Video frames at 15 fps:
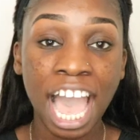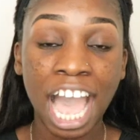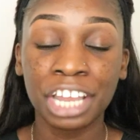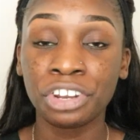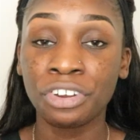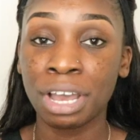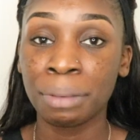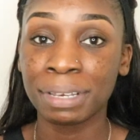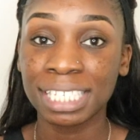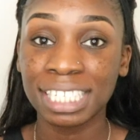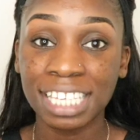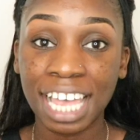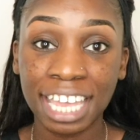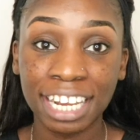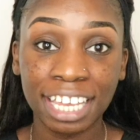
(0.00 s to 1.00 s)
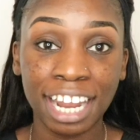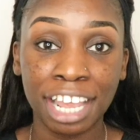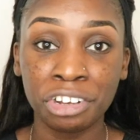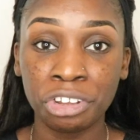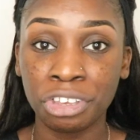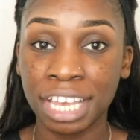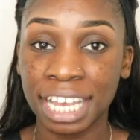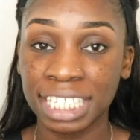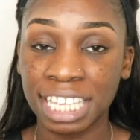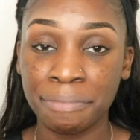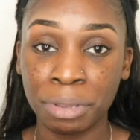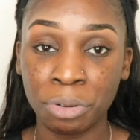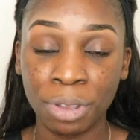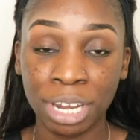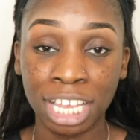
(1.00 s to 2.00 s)
I know I'm excited. I know you guys have
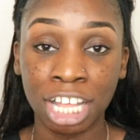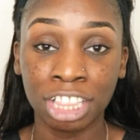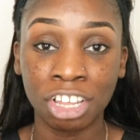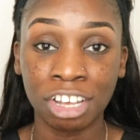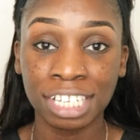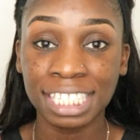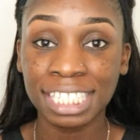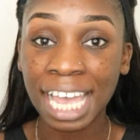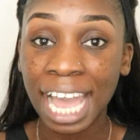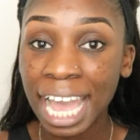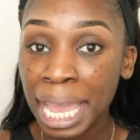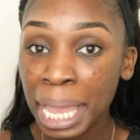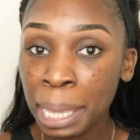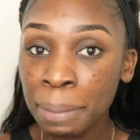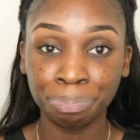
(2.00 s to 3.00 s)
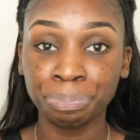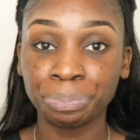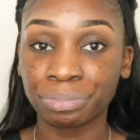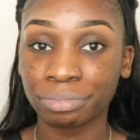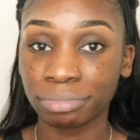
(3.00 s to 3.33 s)
been waiting a long time.